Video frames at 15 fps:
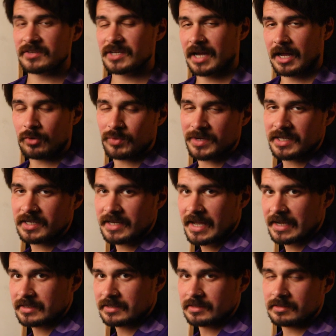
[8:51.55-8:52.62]
You got to
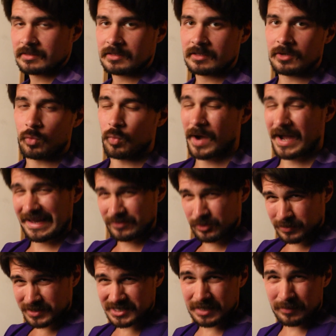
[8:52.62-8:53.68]
reconnect. Why have
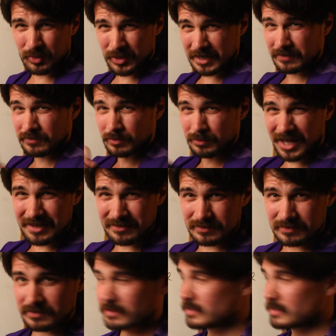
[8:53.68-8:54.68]
you been separated from life?